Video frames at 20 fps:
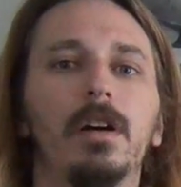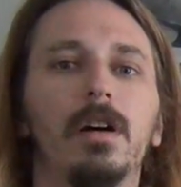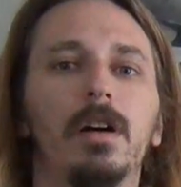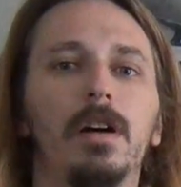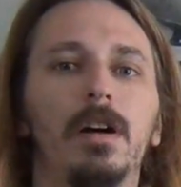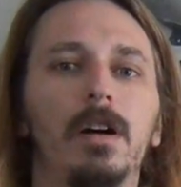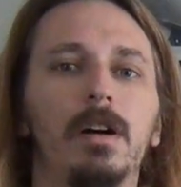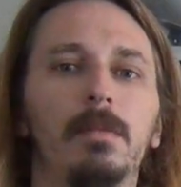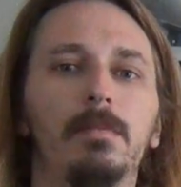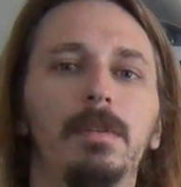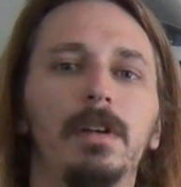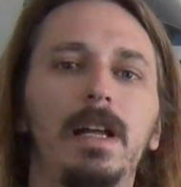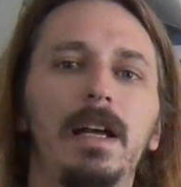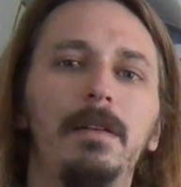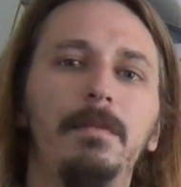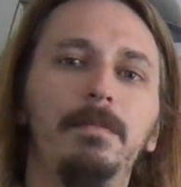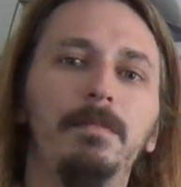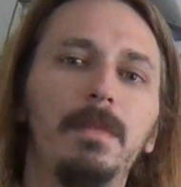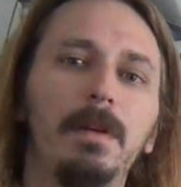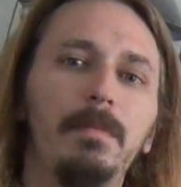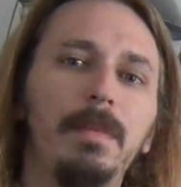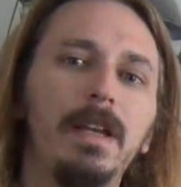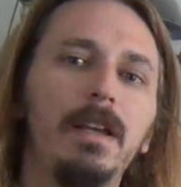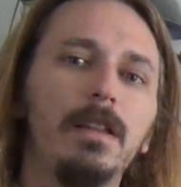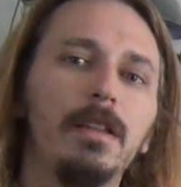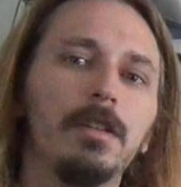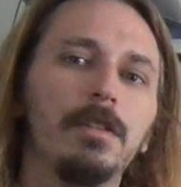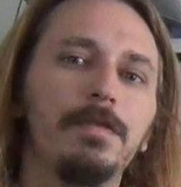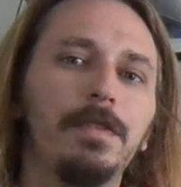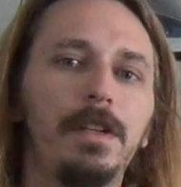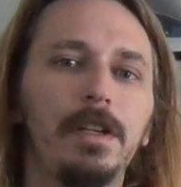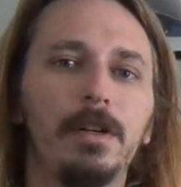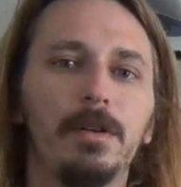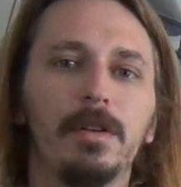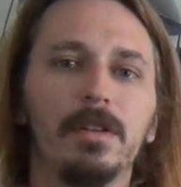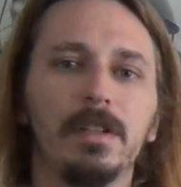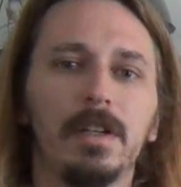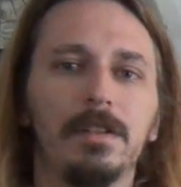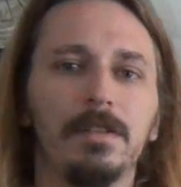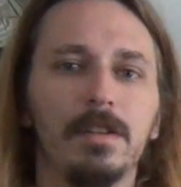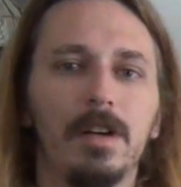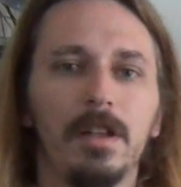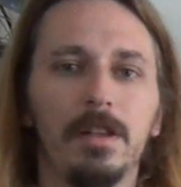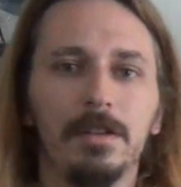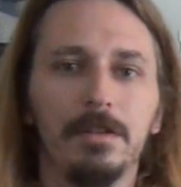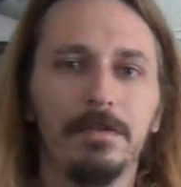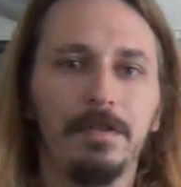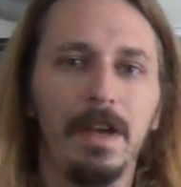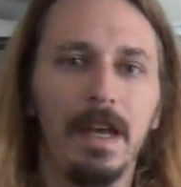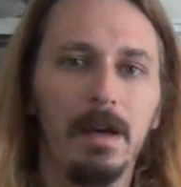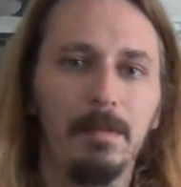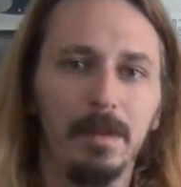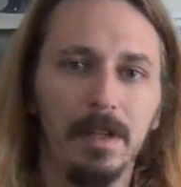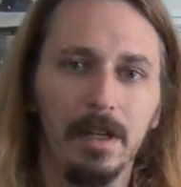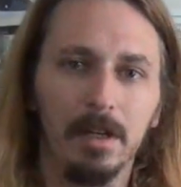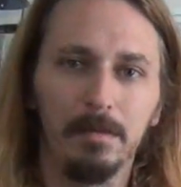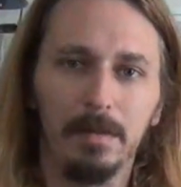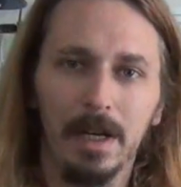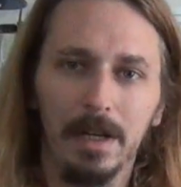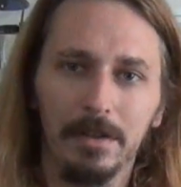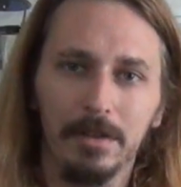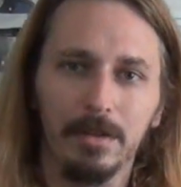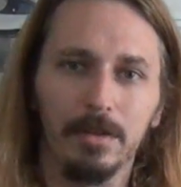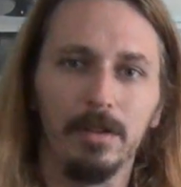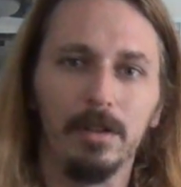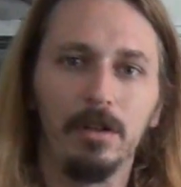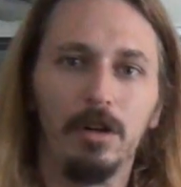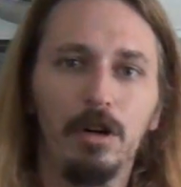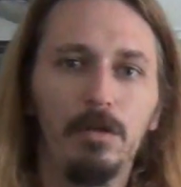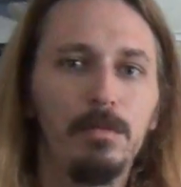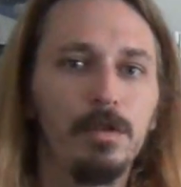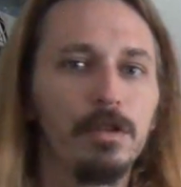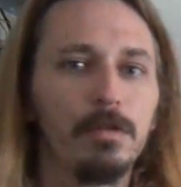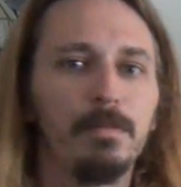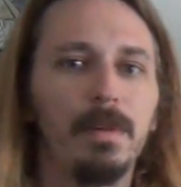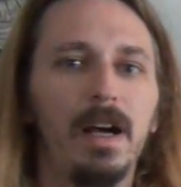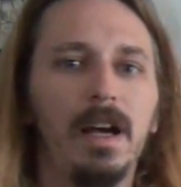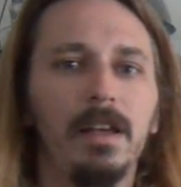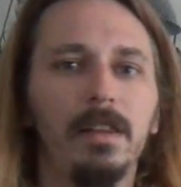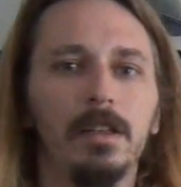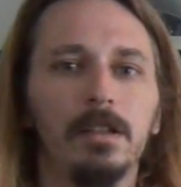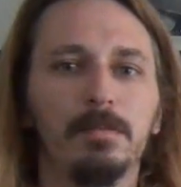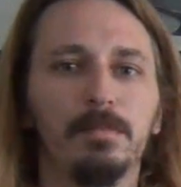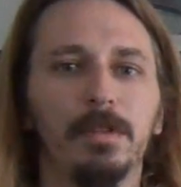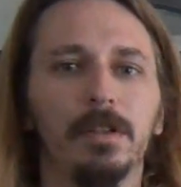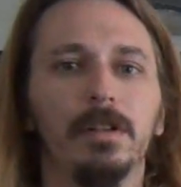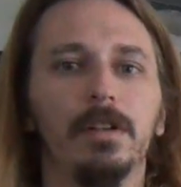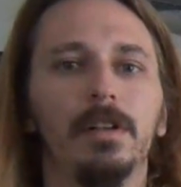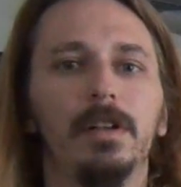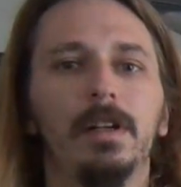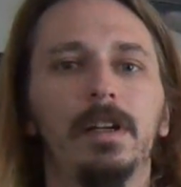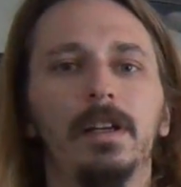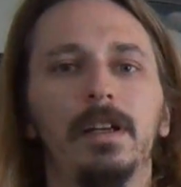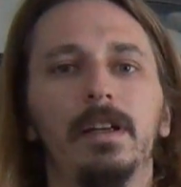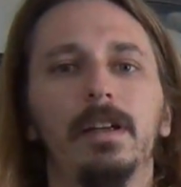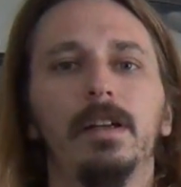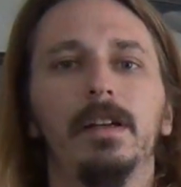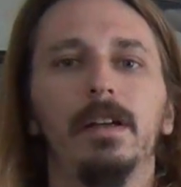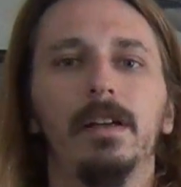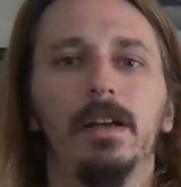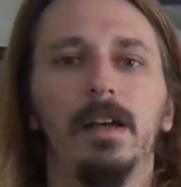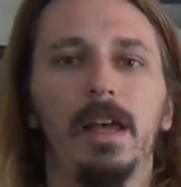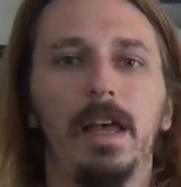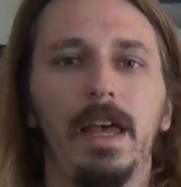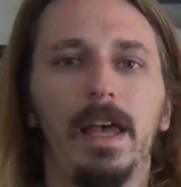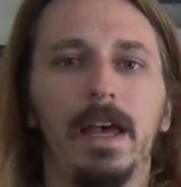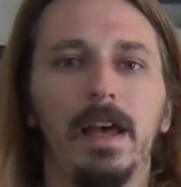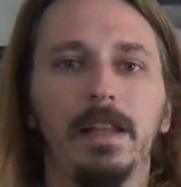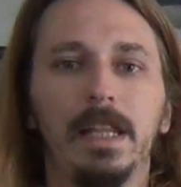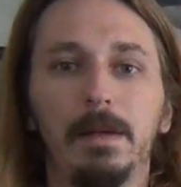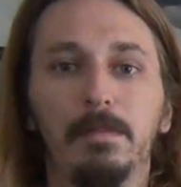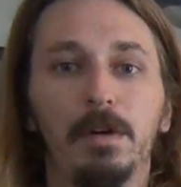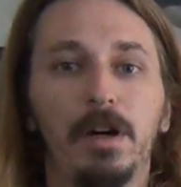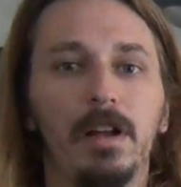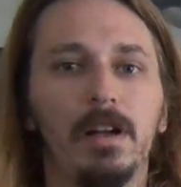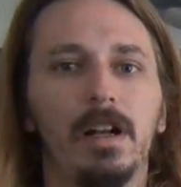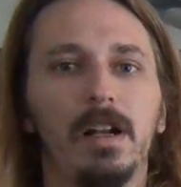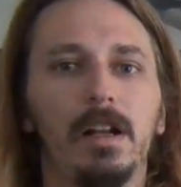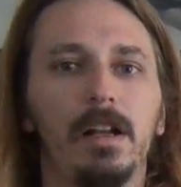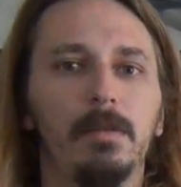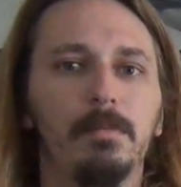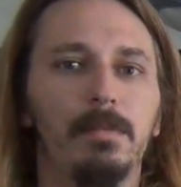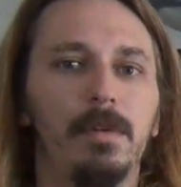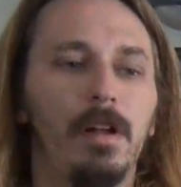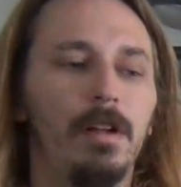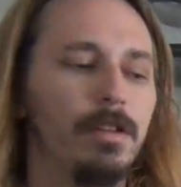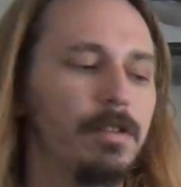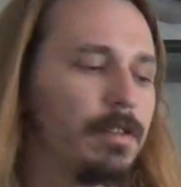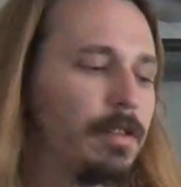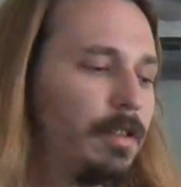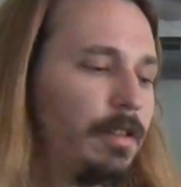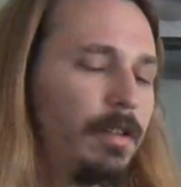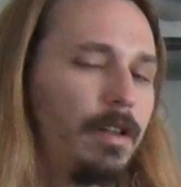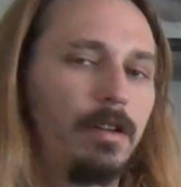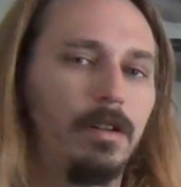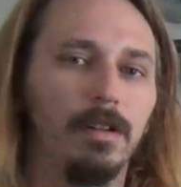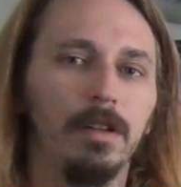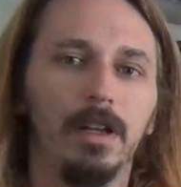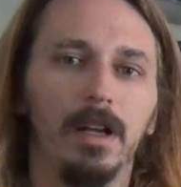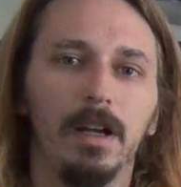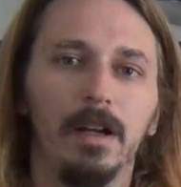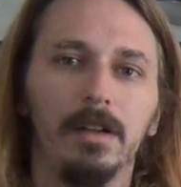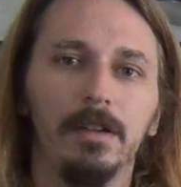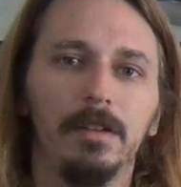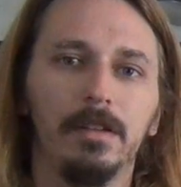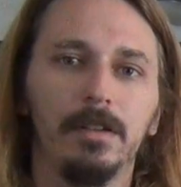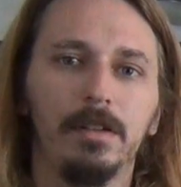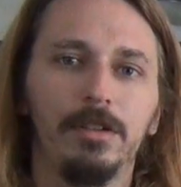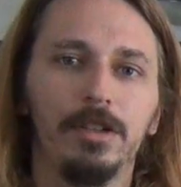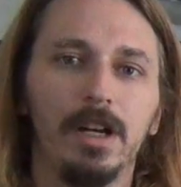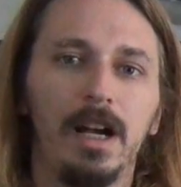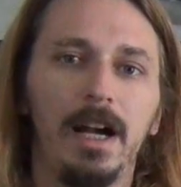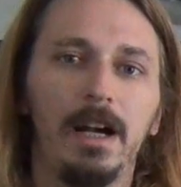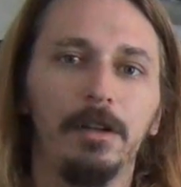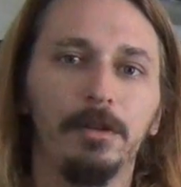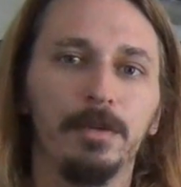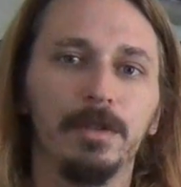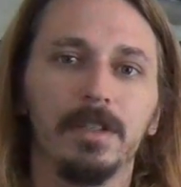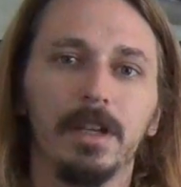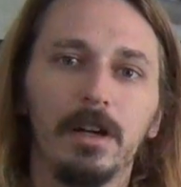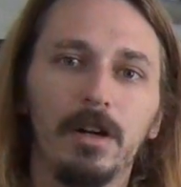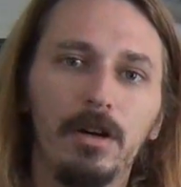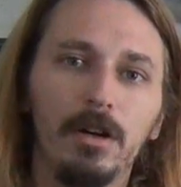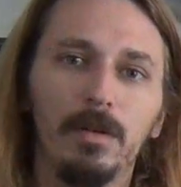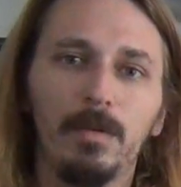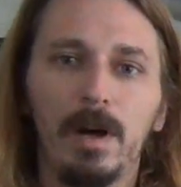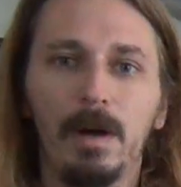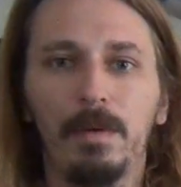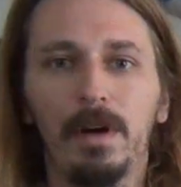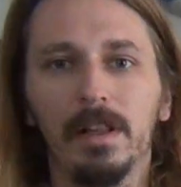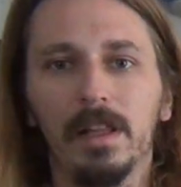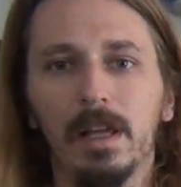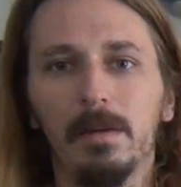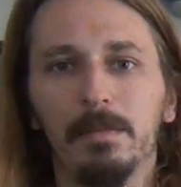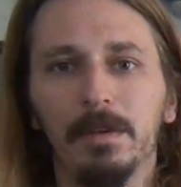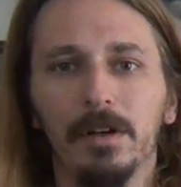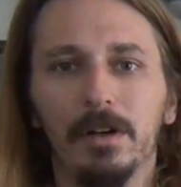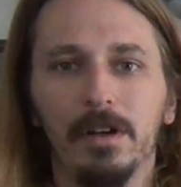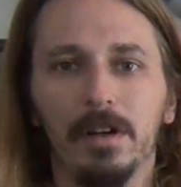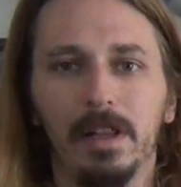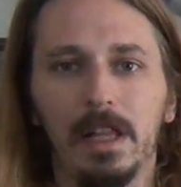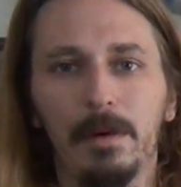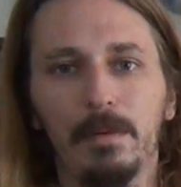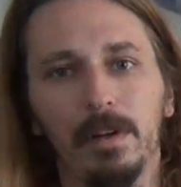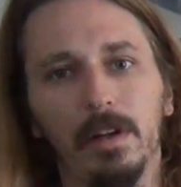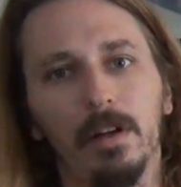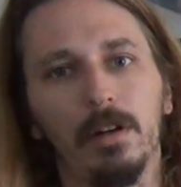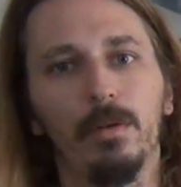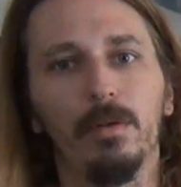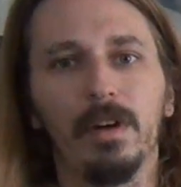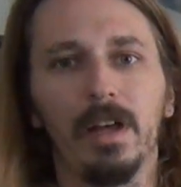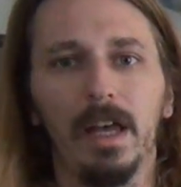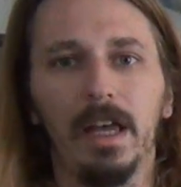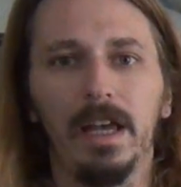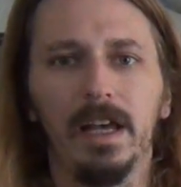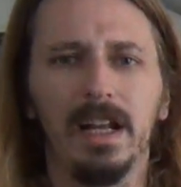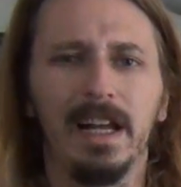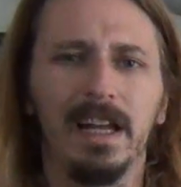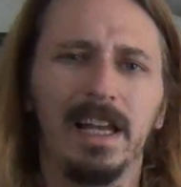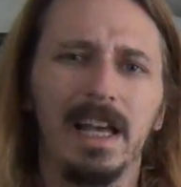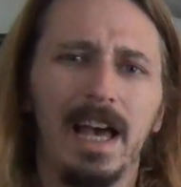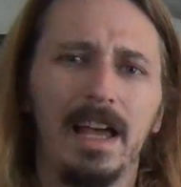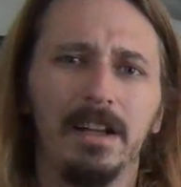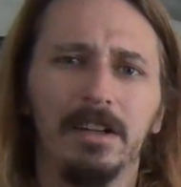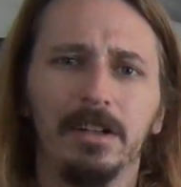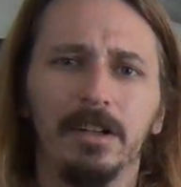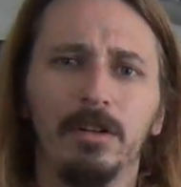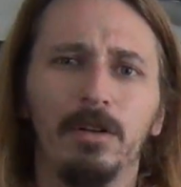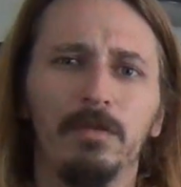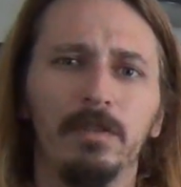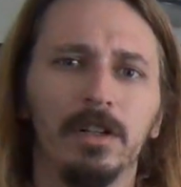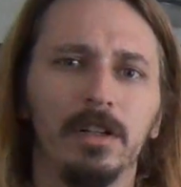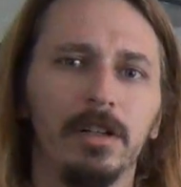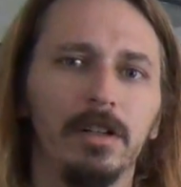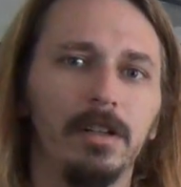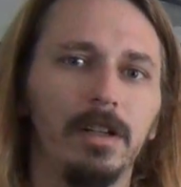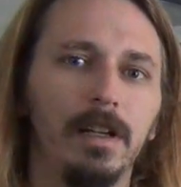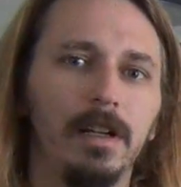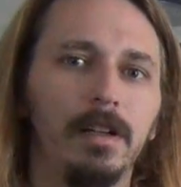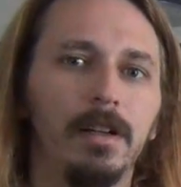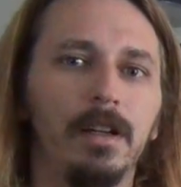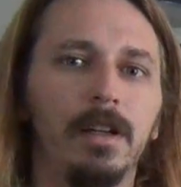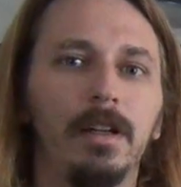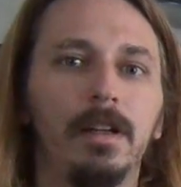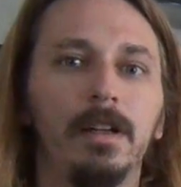But I'm making this video because I saw this family in a pet store almost buy this bird, and they bought it on impulse. Their little child was like, oh, I want that bird, and they were like, okay, and I kind of overheard it.